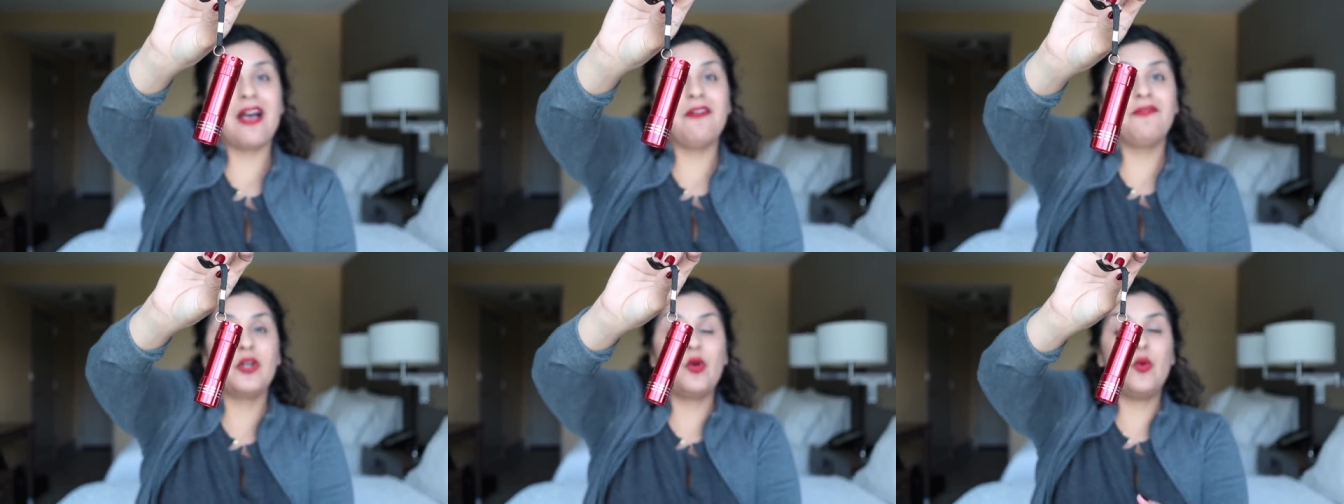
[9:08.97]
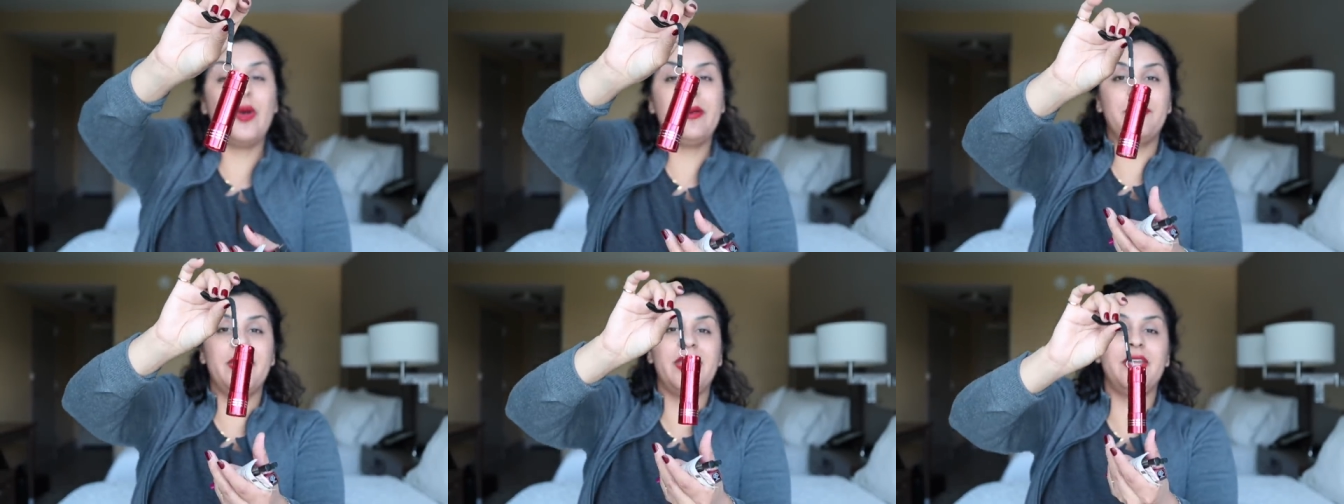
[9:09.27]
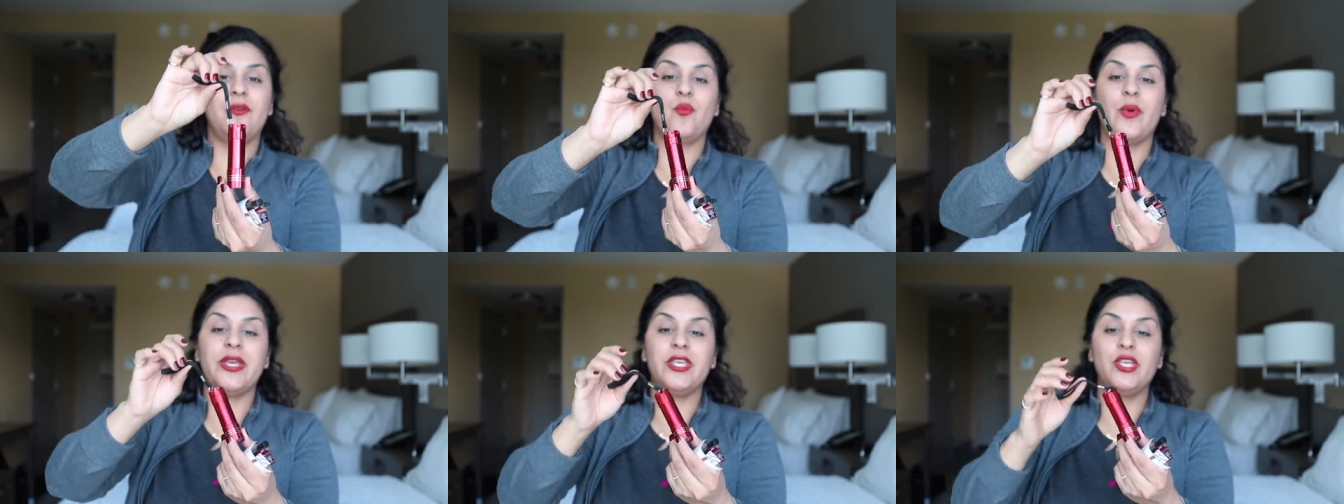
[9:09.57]
of
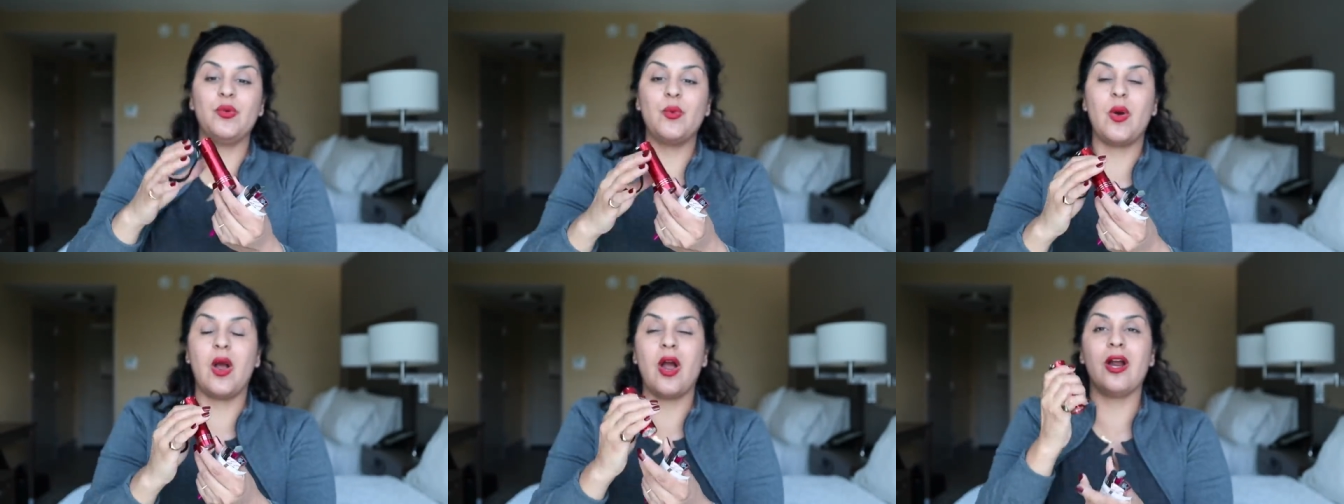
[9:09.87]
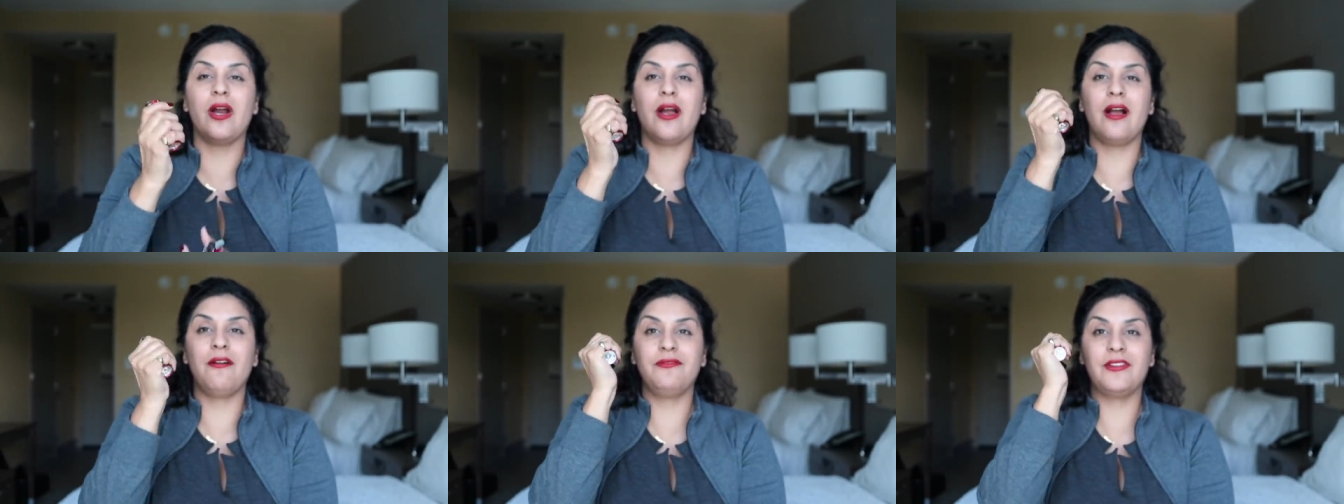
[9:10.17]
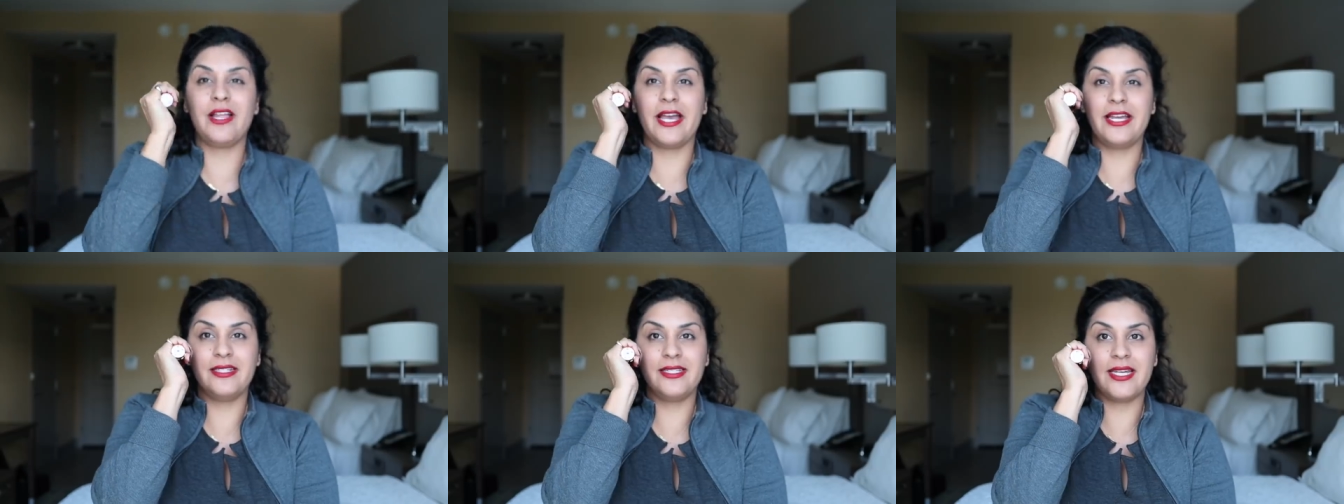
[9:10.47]
equipment when you are a
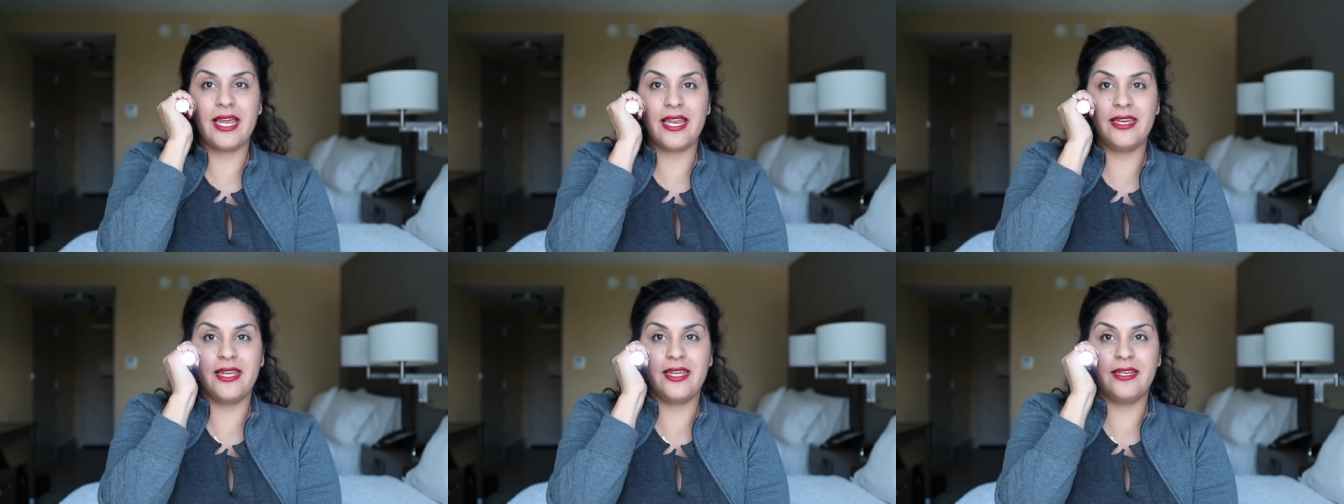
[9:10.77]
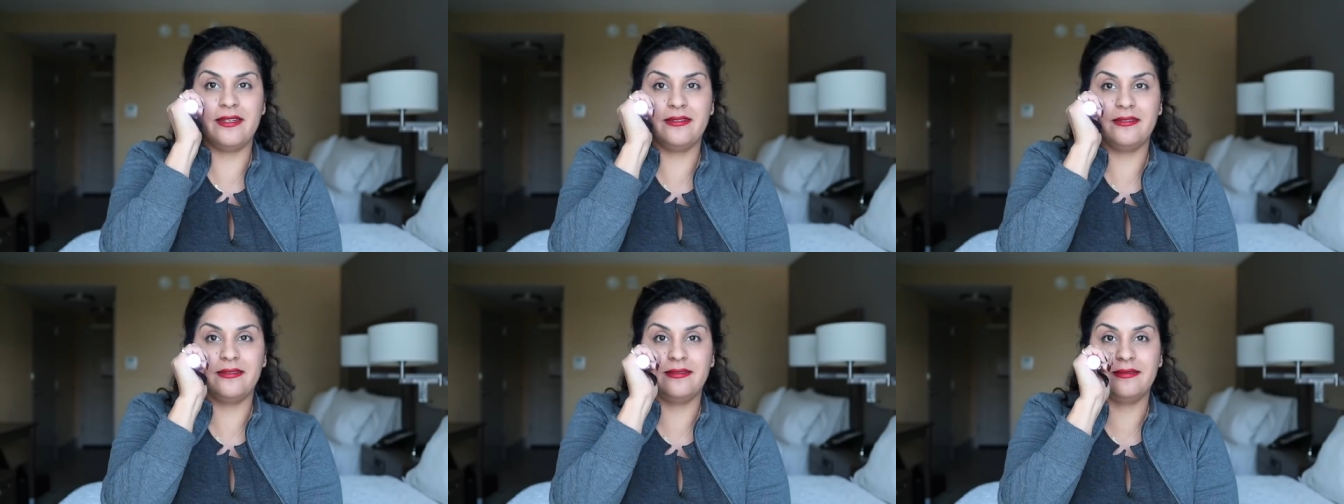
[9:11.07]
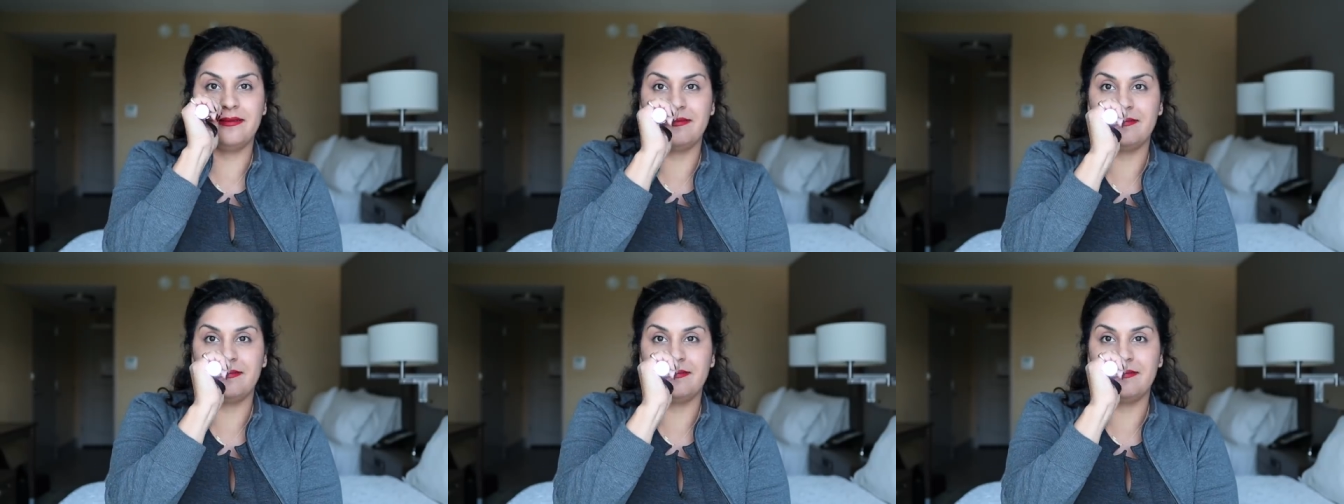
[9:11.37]
flight attendant.